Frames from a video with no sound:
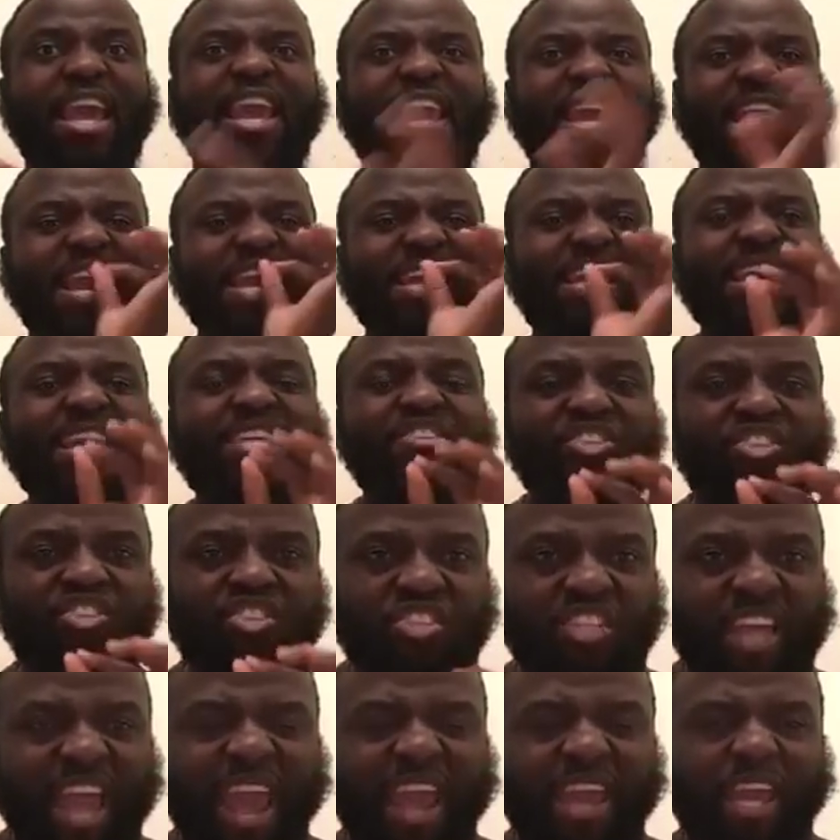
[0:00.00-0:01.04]
He can
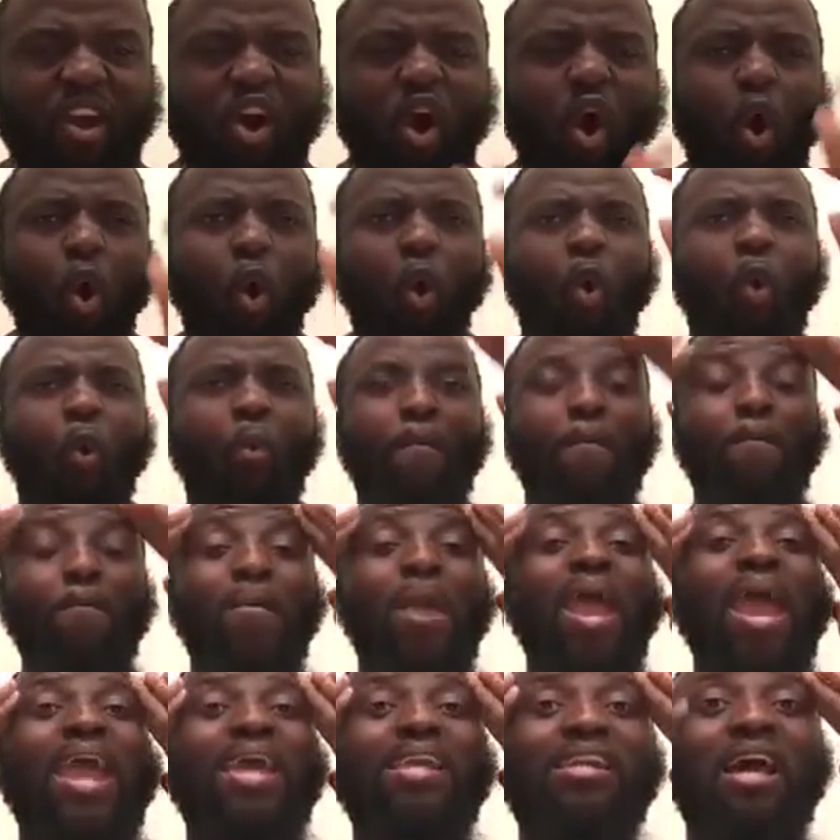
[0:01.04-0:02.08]
say, oh
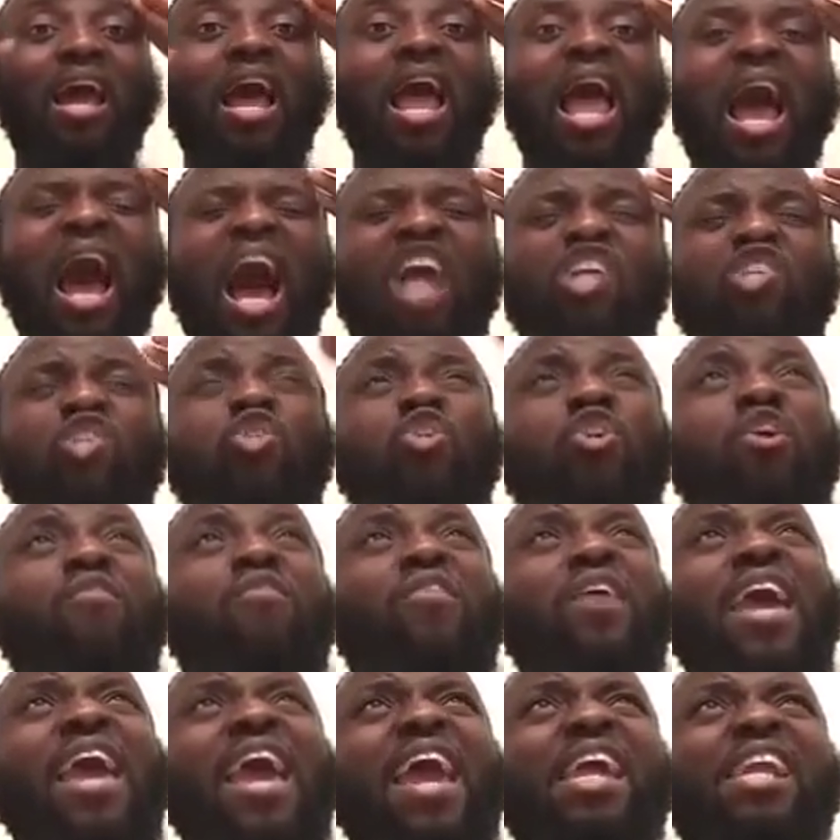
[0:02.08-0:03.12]
man, I should
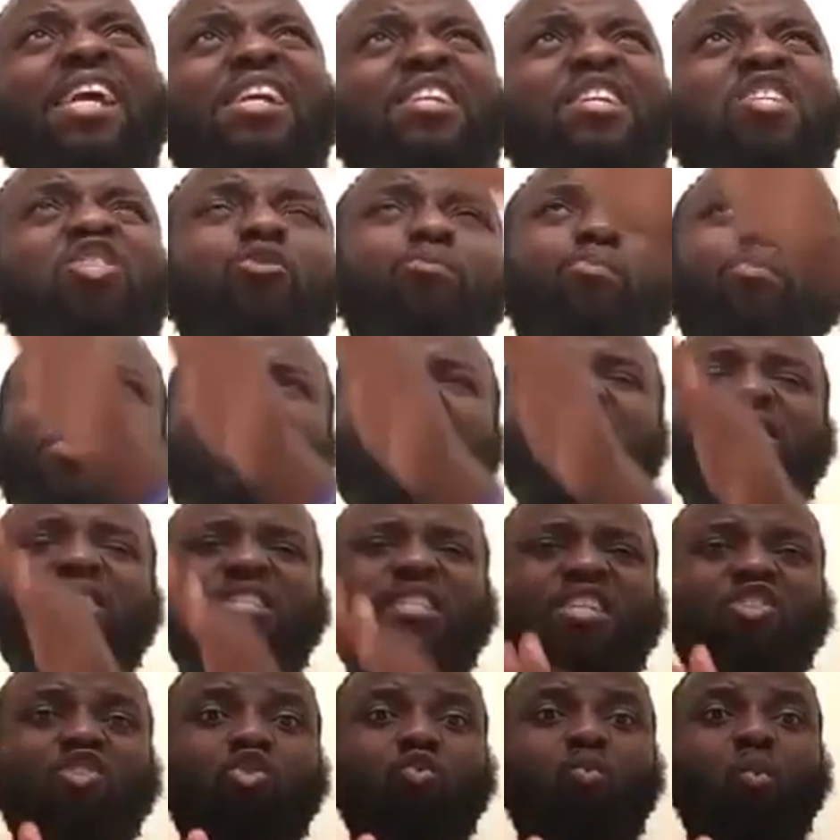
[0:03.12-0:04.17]
have added this place
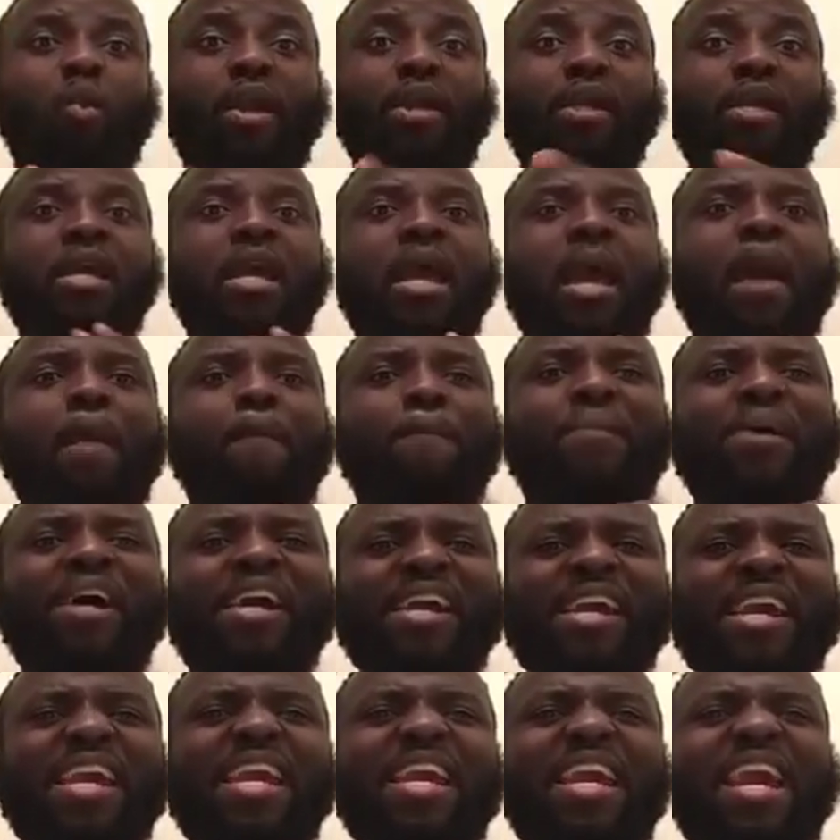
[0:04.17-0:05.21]
this way.
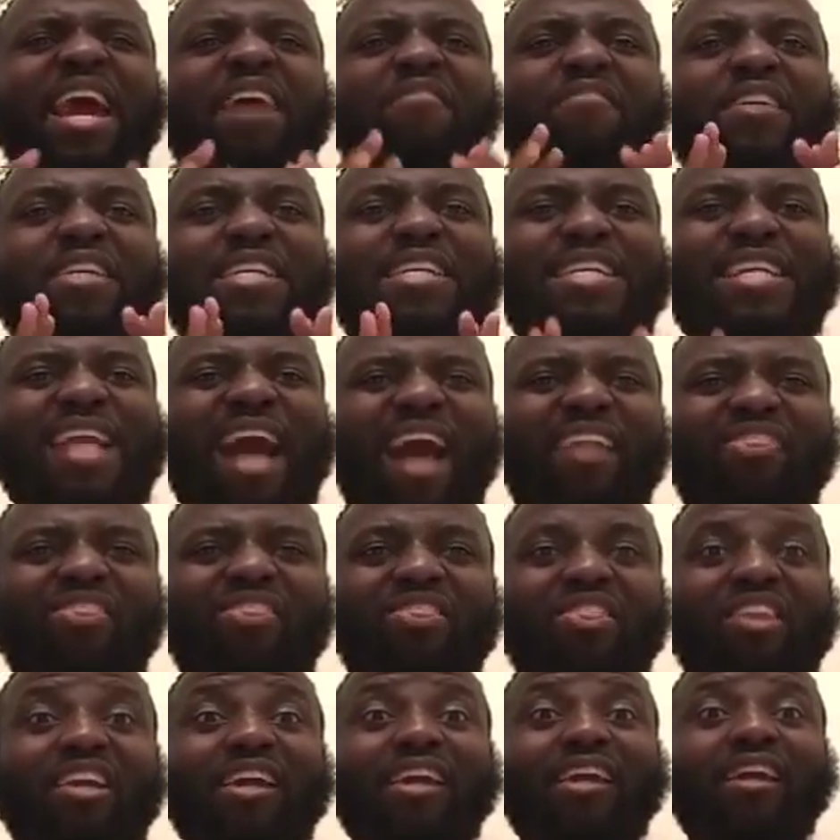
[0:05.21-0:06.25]
But he have
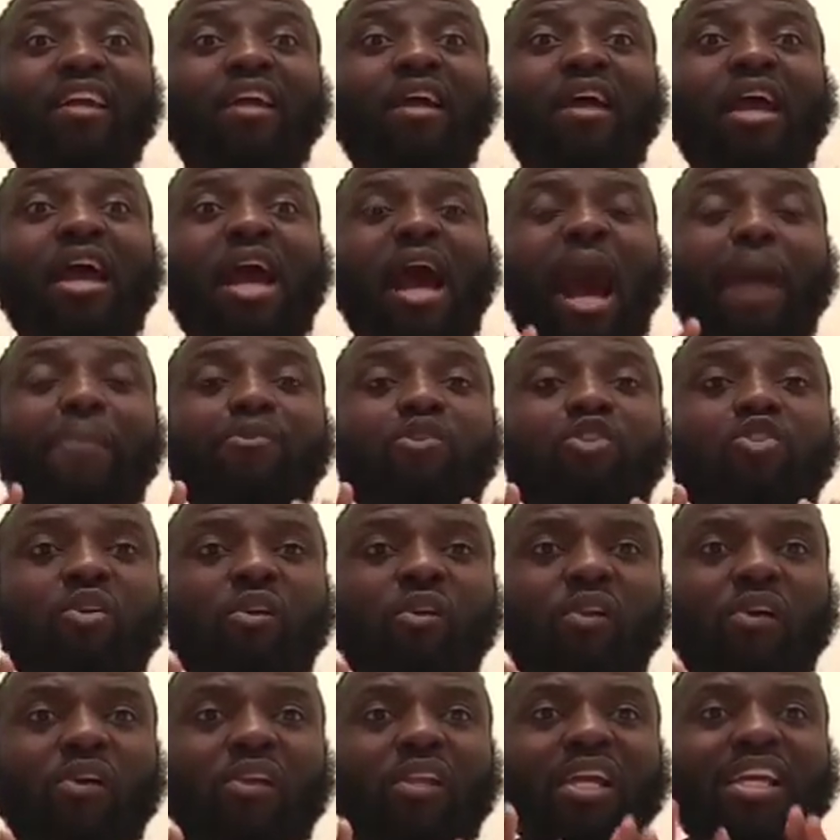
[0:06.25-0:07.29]
nothing,
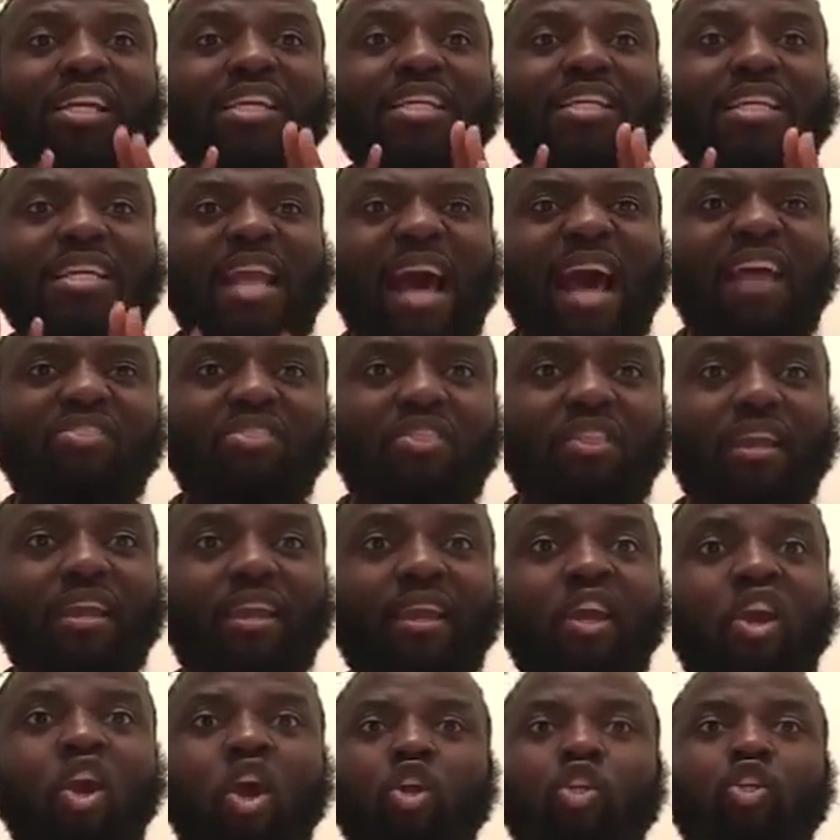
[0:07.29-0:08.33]
absolutely
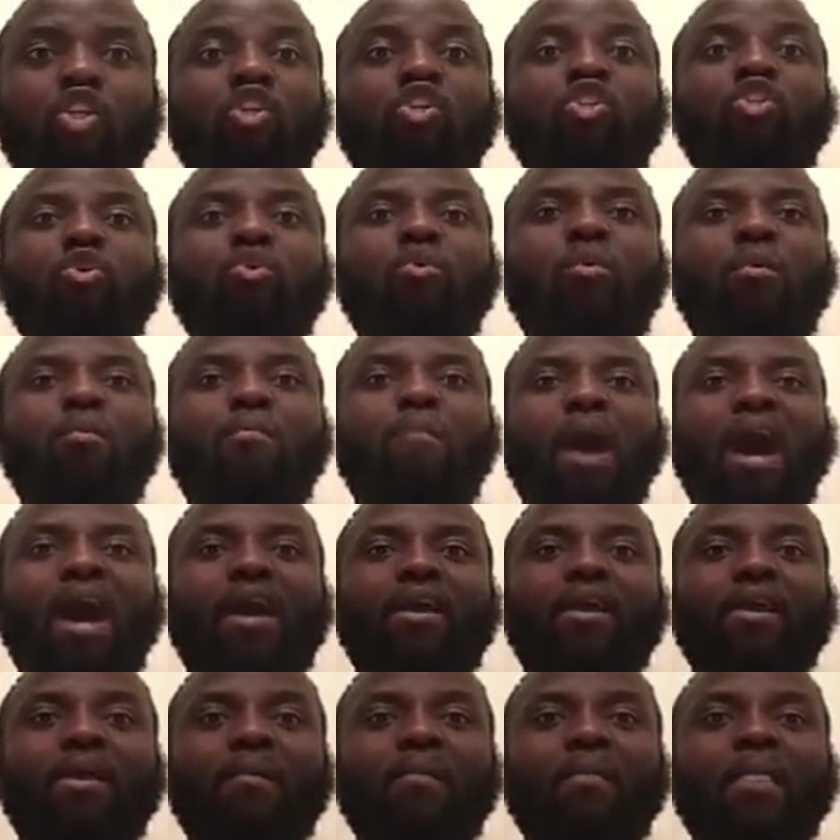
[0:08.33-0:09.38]
nothing to do
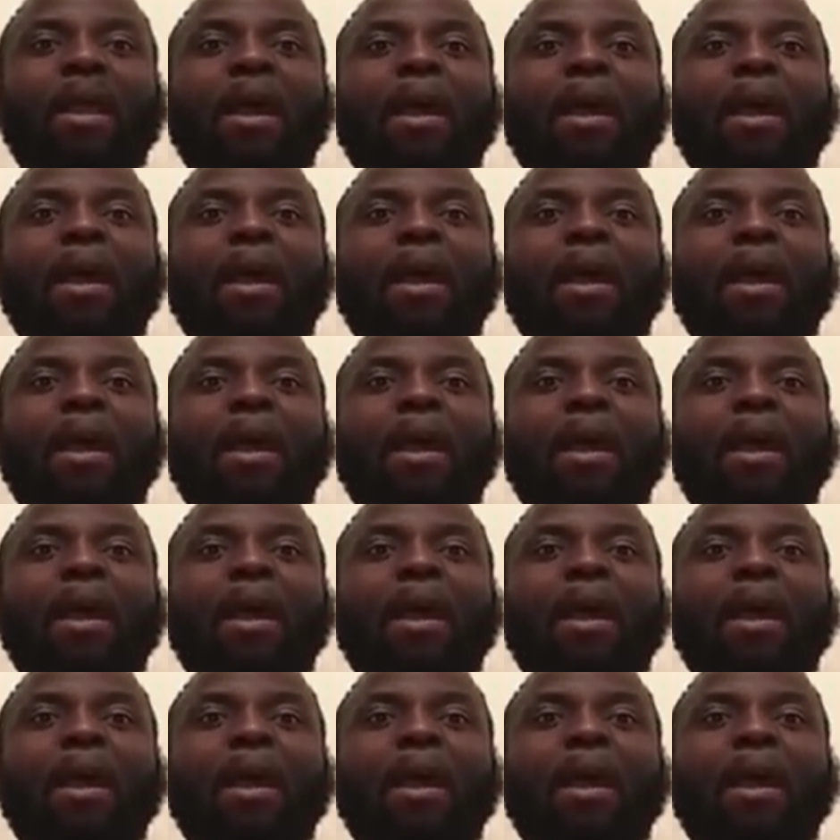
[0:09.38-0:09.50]
about it.